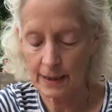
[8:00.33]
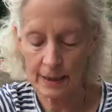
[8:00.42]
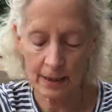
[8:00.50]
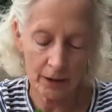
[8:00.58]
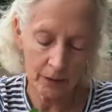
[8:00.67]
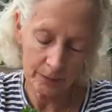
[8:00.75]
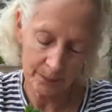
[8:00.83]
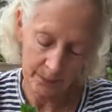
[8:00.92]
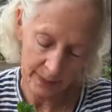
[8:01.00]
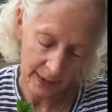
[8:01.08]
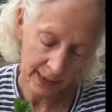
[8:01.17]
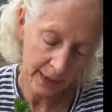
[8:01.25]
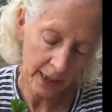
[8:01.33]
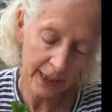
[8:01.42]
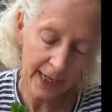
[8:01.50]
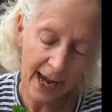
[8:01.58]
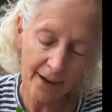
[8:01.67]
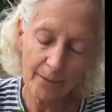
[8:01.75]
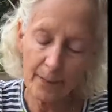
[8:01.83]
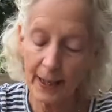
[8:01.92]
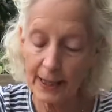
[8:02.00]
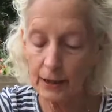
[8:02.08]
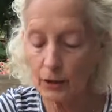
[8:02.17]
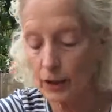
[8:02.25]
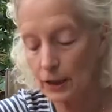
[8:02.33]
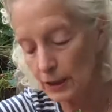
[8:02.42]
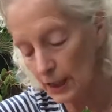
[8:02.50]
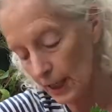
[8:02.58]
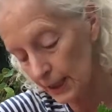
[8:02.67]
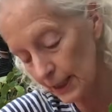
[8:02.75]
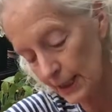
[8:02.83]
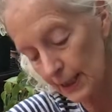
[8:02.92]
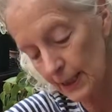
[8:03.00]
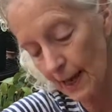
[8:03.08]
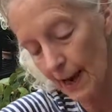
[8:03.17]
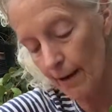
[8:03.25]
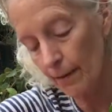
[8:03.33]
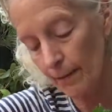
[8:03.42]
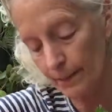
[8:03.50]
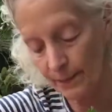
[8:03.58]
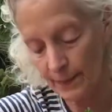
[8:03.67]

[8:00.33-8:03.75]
so I kind of have mine all tucked in now.